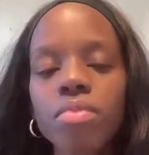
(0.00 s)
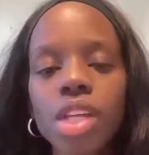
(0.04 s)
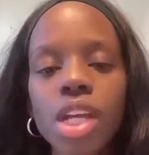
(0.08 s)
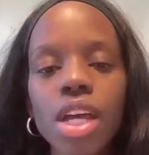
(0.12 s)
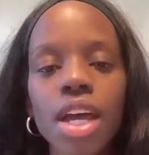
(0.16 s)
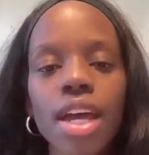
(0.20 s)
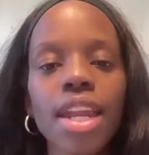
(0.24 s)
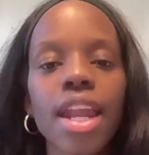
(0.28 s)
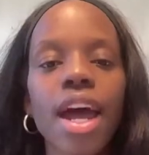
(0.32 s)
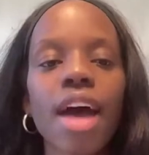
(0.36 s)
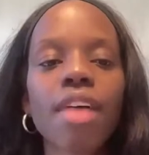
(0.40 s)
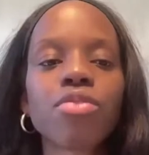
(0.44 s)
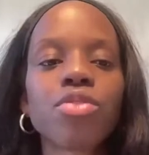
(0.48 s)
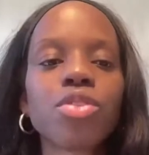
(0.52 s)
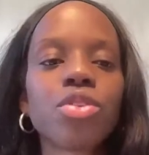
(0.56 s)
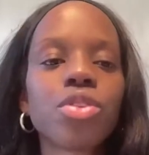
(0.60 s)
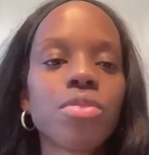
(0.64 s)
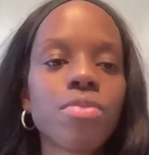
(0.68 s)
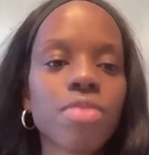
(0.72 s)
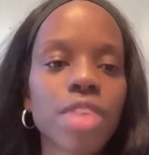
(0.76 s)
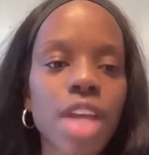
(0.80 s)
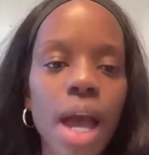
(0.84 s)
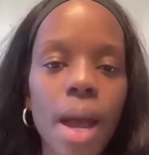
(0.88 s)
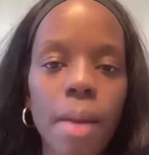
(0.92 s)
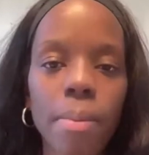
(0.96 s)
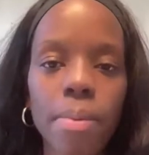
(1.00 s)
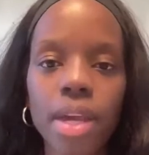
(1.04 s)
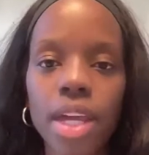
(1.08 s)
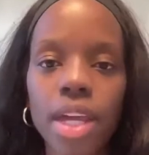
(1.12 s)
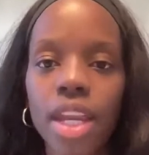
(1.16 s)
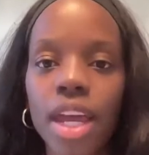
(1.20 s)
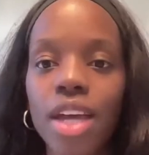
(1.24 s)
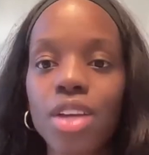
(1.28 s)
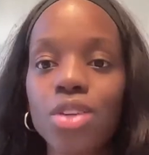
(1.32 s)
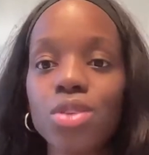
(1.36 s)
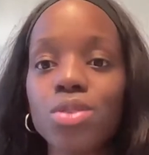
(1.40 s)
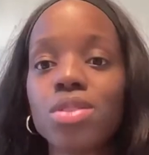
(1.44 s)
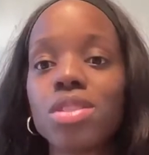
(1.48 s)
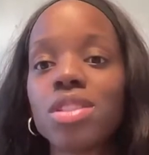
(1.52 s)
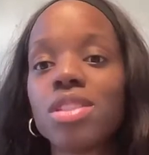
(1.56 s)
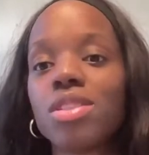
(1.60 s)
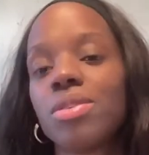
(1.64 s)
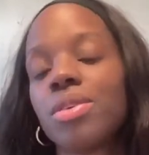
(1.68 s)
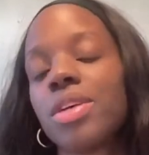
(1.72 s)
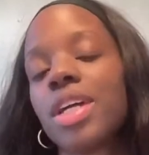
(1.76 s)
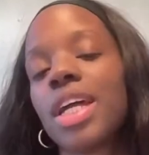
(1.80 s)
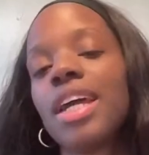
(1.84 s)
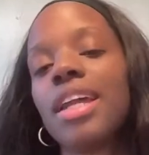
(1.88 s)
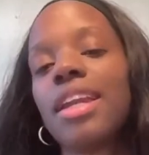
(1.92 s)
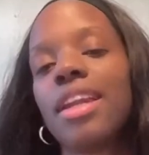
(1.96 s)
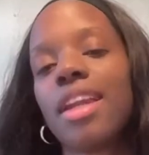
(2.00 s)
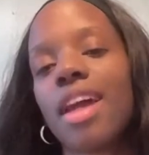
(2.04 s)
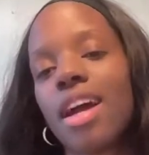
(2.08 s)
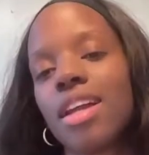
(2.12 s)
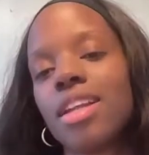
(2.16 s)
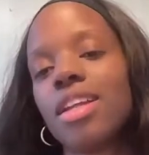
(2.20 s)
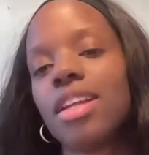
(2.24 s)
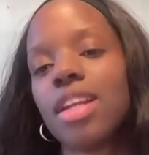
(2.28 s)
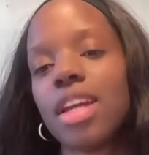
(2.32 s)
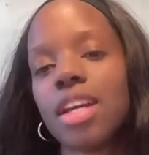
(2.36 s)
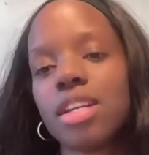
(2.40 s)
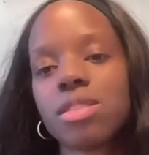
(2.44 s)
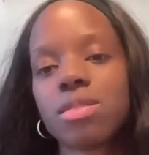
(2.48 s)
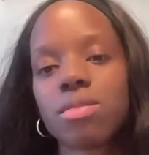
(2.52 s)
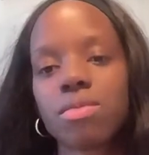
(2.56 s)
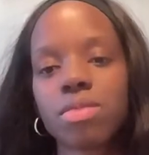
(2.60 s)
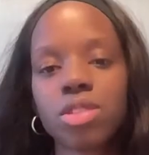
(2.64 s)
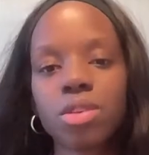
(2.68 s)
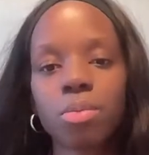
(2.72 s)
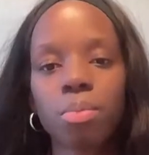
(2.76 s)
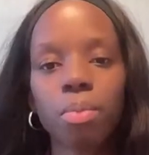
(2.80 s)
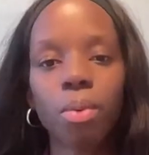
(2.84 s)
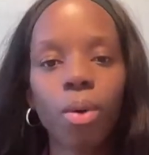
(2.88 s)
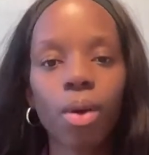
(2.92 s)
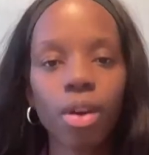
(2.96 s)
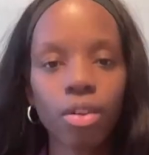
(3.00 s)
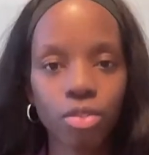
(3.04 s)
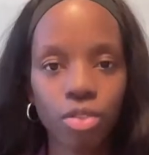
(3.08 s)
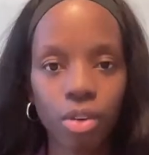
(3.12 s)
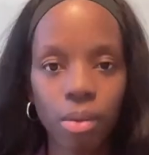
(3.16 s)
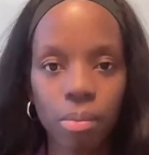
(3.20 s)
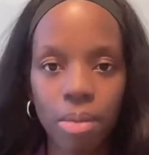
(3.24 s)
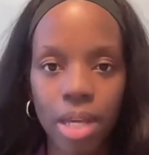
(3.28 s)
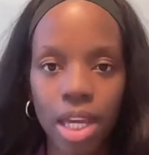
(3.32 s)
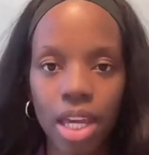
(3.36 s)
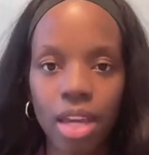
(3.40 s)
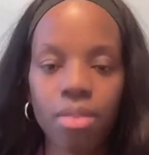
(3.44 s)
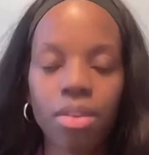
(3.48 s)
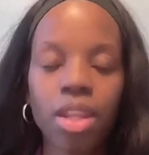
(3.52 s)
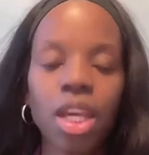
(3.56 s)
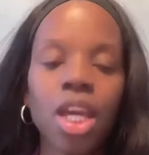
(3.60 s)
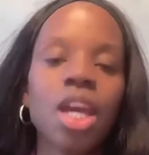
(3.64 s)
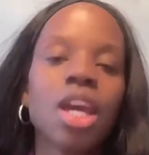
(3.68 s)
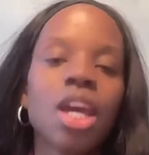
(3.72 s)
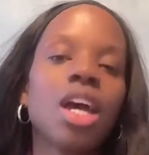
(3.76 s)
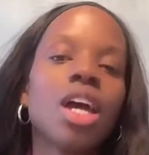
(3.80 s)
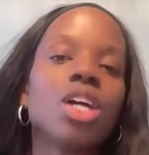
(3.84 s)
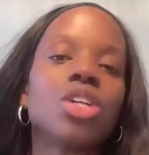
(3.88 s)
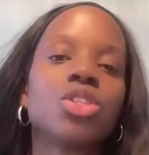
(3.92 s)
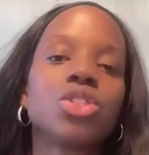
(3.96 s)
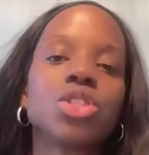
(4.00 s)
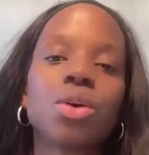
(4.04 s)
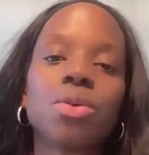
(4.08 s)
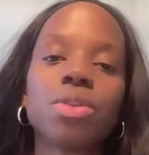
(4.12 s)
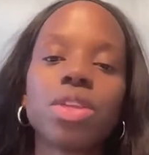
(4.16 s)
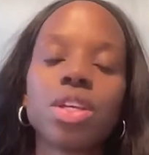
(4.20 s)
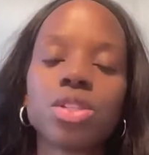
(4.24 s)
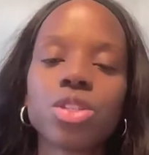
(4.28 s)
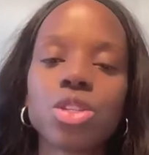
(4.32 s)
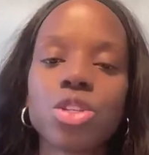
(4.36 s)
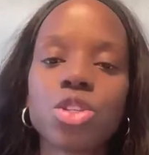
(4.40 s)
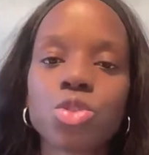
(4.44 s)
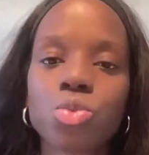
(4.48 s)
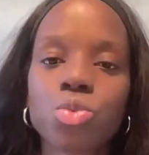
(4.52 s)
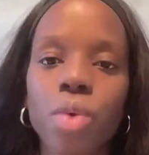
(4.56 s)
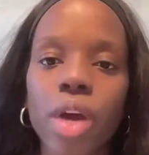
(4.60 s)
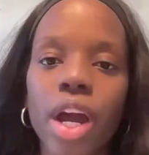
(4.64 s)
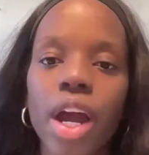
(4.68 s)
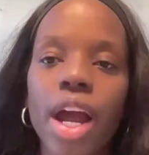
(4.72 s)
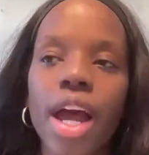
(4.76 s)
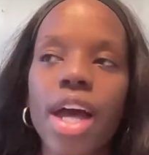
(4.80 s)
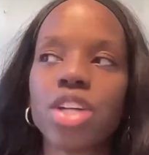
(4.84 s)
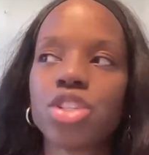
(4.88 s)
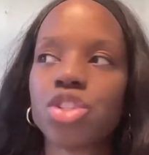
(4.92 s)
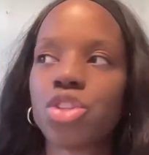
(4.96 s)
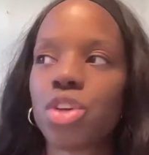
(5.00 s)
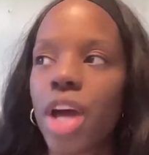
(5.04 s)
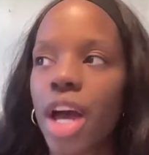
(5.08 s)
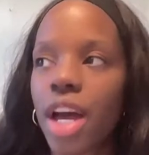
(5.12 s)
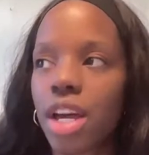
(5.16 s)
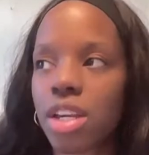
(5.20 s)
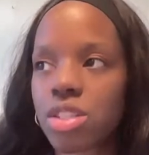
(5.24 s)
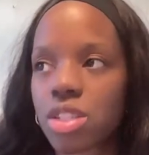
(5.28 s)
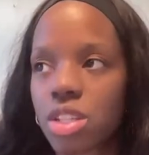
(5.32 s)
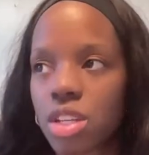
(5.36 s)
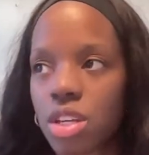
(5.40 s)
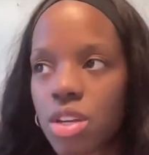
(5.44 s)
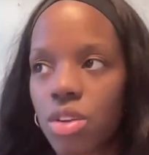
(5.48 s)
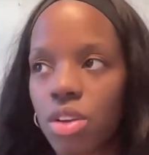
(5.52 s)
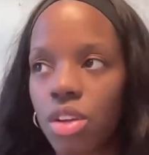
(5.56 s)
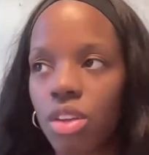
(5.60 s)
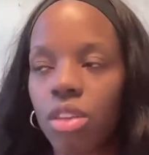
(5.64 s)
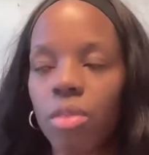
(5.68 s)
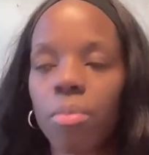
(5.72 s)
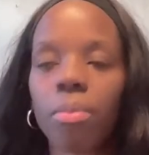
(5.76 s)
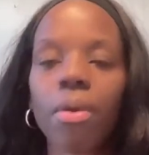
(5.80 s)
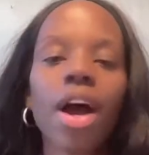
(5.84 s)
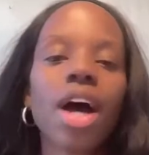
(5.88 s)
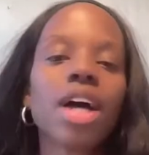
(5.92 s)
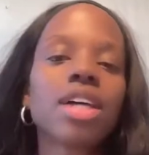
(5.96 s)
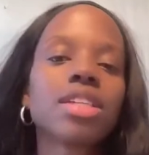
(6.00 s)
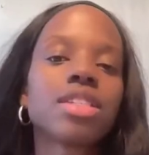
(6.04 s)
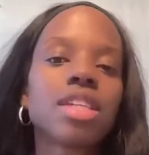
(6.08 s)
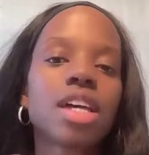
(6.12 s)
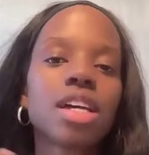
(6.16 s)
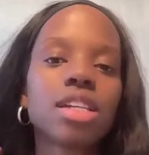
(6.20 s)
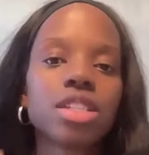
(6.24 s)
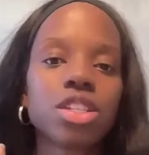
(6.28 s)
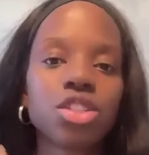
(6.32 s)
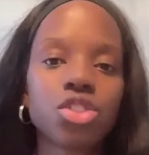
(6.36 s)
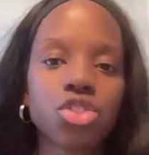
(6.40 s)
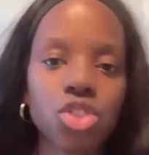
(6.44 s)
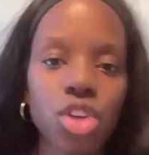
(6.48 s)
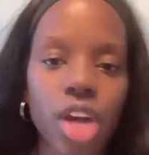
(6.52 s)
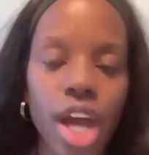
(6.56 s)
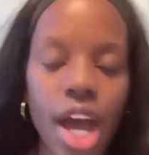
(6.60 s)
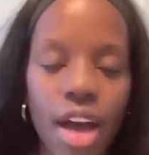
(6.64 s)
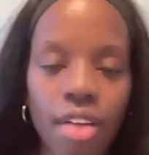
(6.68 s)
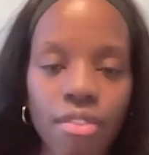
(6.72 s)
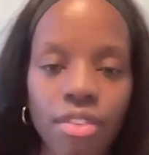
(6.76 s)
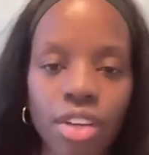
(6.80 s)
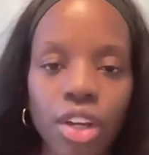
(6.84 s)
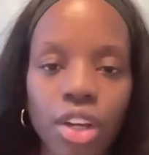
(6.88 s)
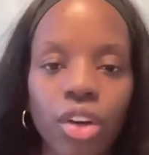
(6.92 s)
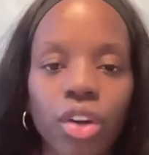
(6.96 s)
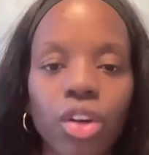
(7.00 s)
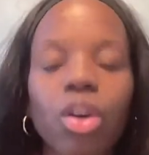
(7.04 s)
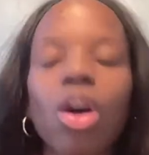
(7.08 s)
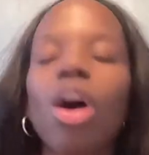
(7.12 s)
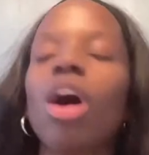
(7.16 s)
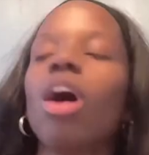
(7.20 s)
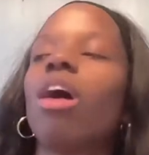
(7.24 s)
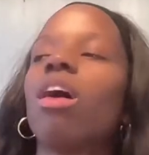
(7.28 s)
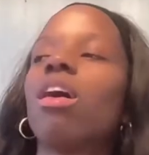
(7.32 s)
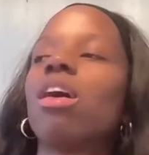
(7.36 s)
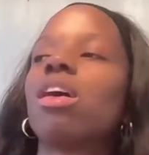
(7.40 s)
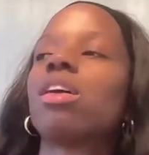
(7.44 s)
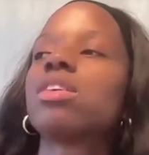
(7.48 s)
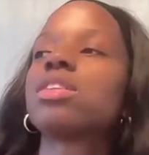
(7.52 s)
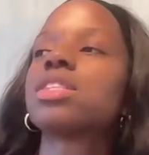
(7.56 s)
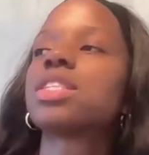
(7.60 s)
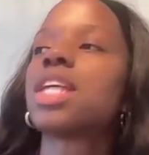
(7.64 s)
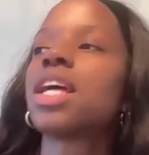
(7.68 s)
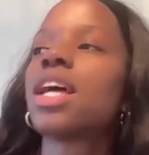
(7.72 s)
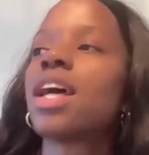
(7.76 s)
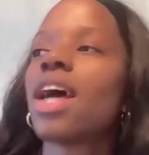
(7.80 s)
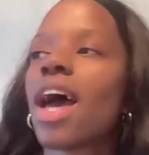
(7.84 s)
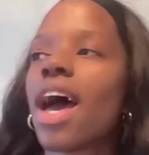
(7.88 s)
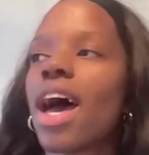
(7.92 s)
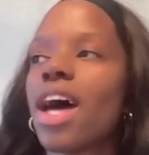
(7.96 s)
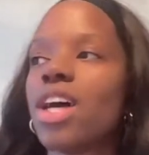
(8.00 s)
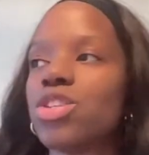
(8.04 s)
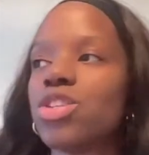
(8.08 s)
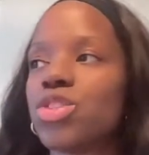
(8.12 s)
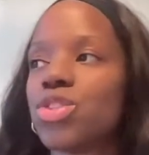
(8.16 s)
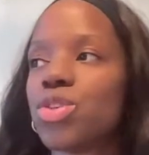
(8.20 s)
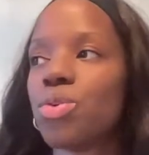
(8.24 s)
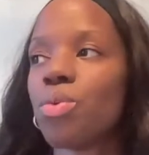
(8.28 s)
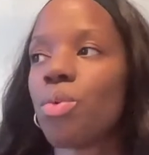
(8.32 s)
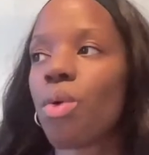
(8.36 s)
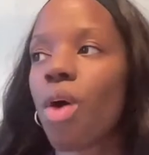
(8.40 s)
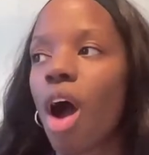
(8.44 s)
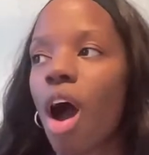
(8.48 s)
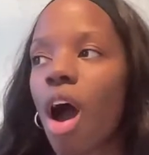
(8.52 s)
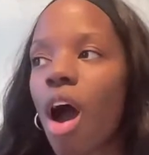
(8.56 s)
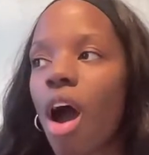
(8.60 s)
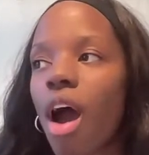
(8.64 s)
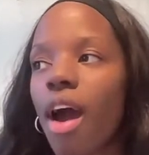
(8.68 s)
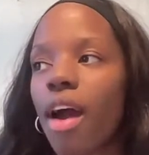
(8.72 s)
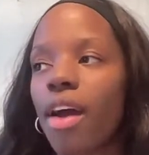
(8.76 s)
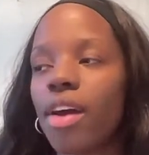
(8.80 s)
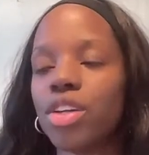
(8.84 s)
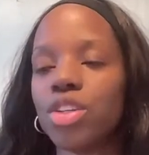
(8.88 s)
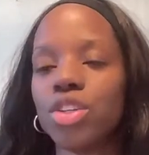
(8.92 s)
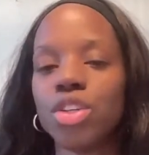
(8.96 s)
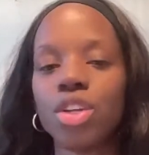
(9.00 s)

And after the VIP day, you still get 90 days of support from me. And so this is where, as you're executing the process, as you're having your calls, as you are,